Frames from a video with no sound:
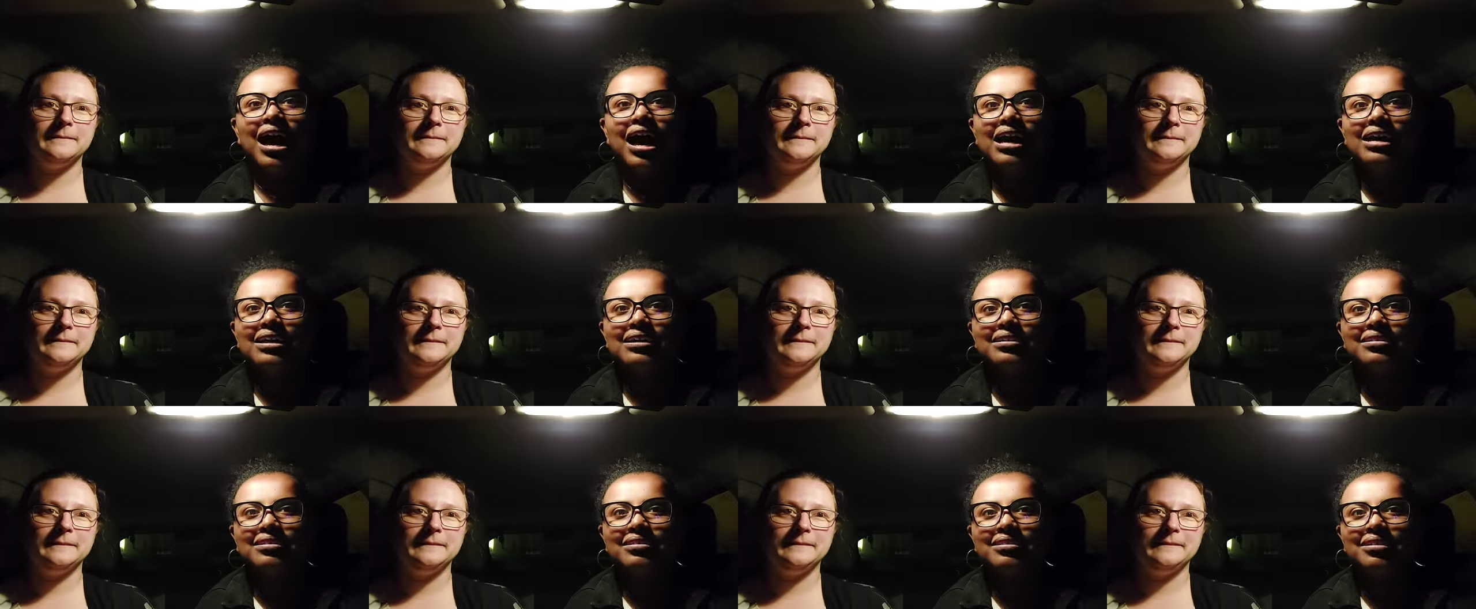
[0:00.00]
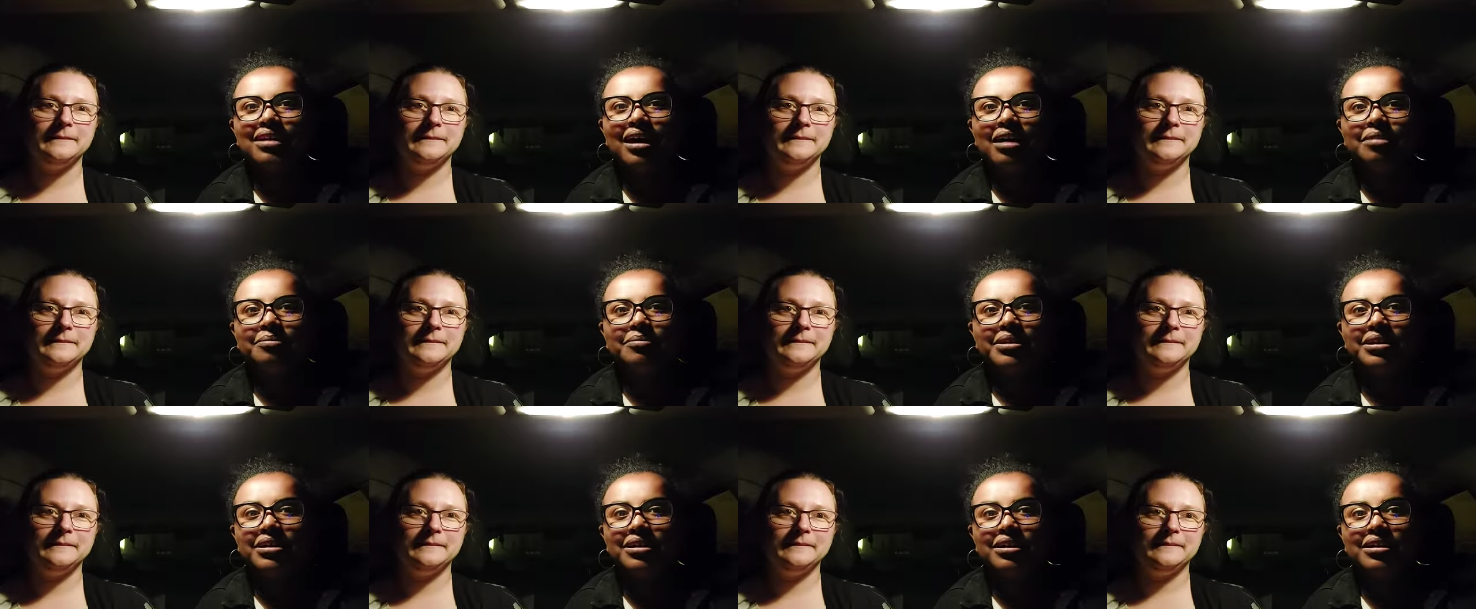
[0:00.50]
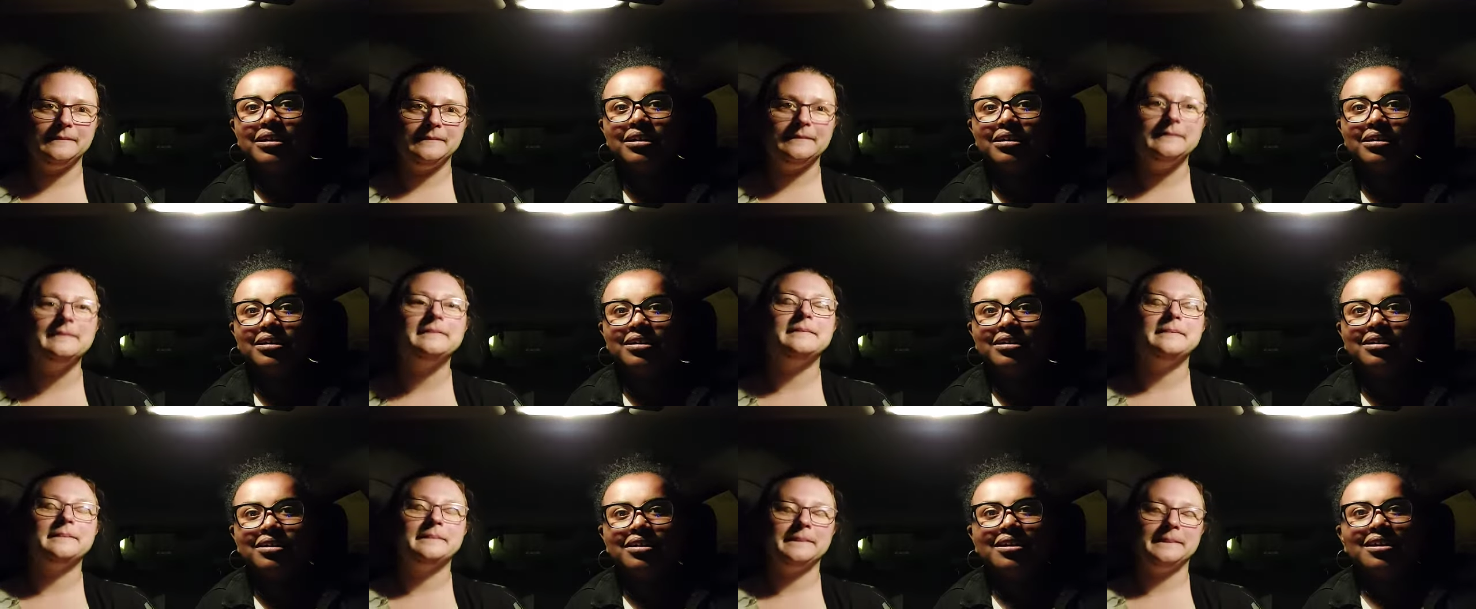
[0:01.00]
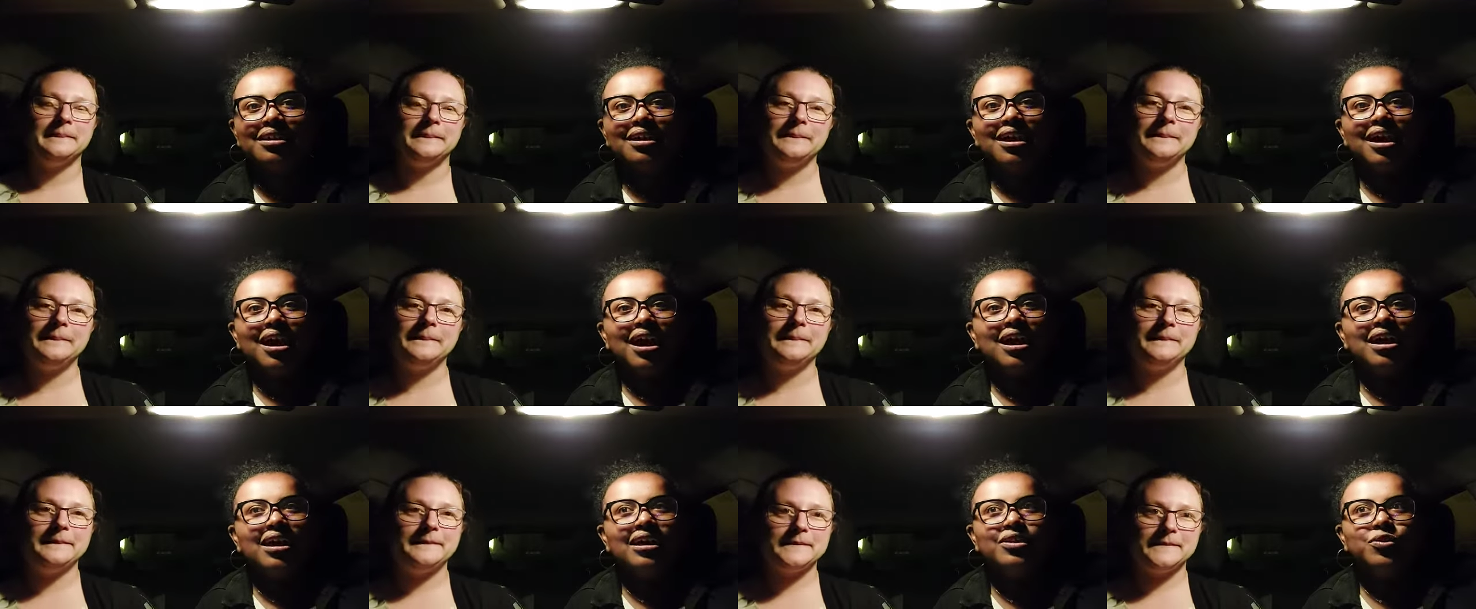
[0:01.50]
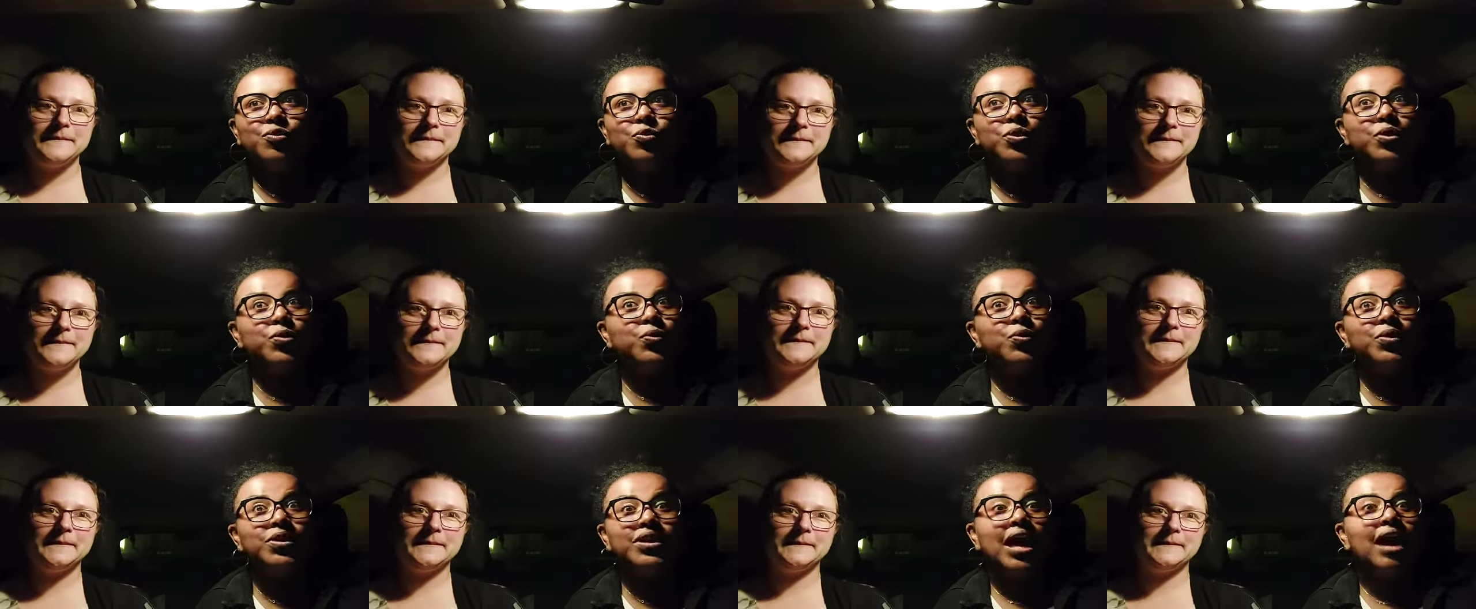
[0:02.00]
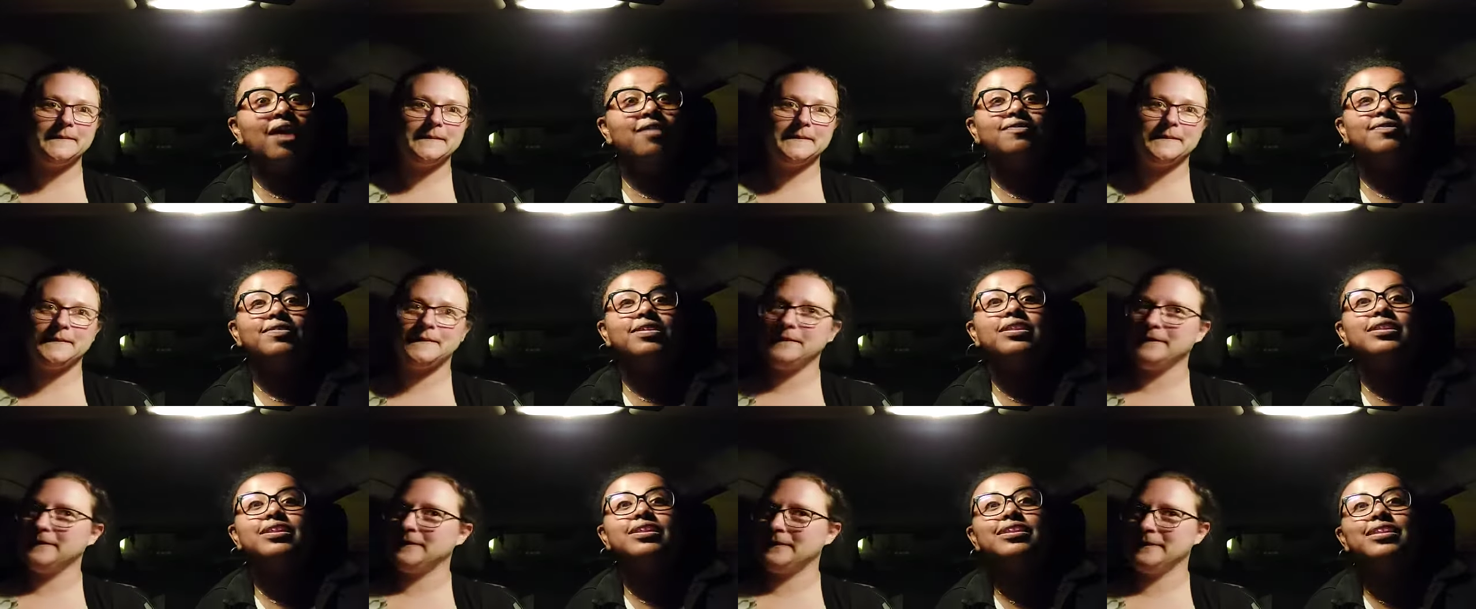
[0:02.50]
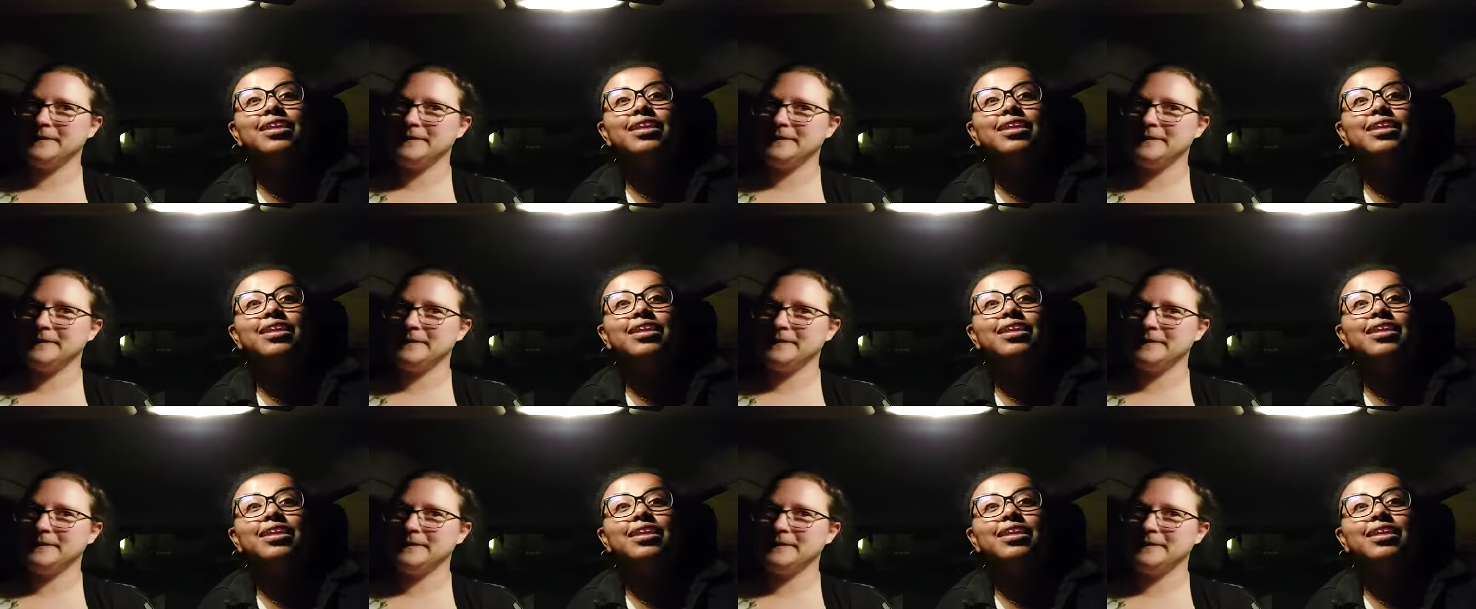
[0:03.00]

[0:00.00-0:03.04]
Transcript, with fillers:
Speaker 1: Ait Amira. And we would have